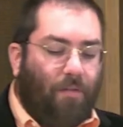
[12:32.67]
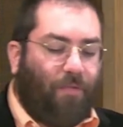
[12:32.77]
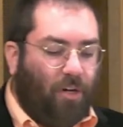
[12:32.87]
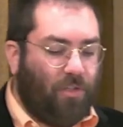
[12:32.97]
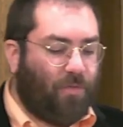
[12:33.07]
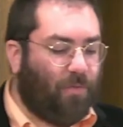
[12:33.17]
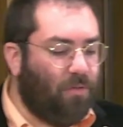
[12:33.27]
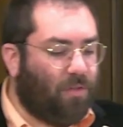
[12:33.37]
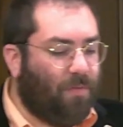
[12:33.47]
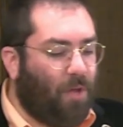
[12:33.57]
first
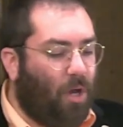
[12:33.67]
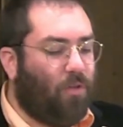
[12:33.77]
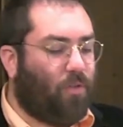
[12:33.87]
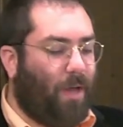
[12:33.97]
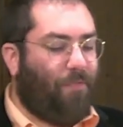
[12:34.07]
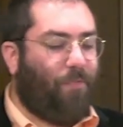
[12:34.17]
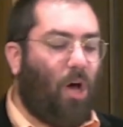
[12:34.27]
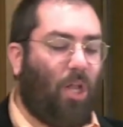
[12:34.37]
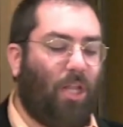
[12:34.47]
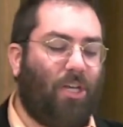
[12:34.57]
fruits of those who have
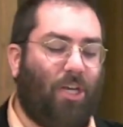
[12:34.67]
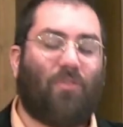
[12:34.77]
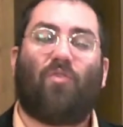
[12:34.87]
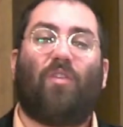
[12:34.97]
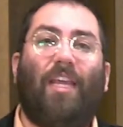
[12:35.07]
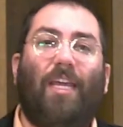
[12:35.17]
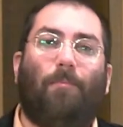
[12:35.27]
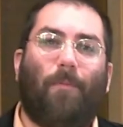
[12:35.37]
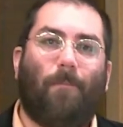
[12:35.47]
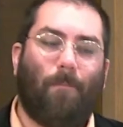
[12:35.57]
fallen asleep.